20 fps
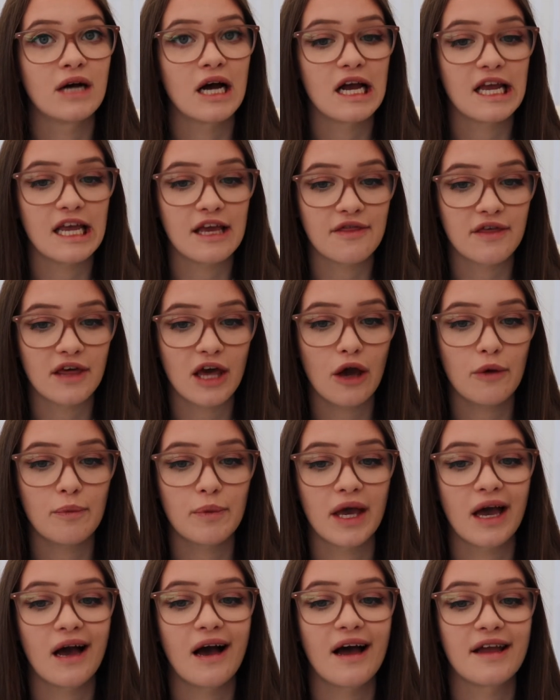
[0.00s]

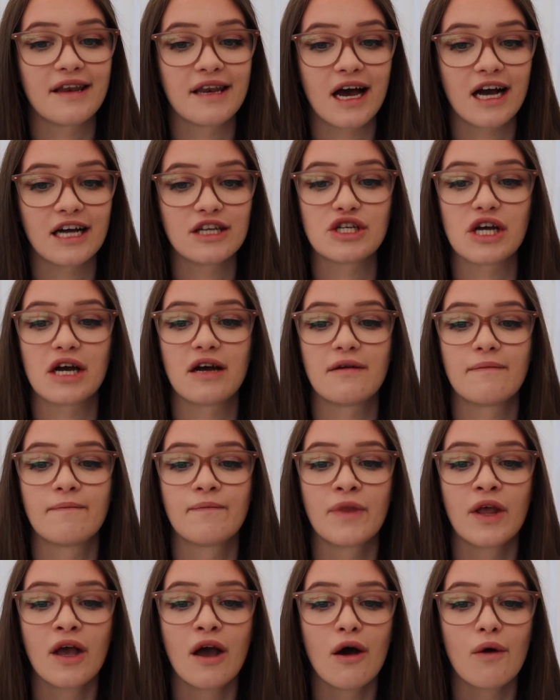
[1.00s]
Ethiopia and Niger,
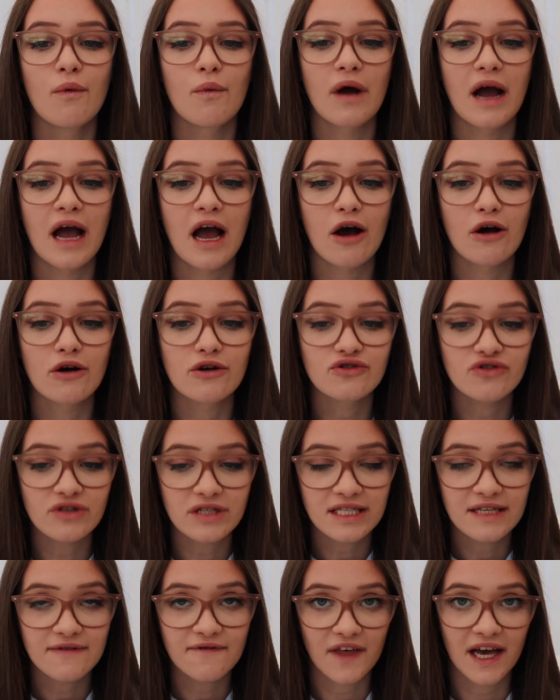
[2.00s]
where
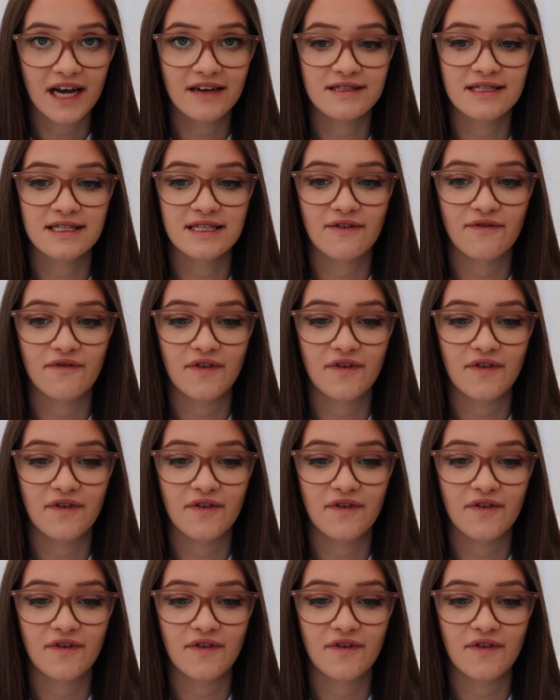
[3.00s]
hundreds of thousands of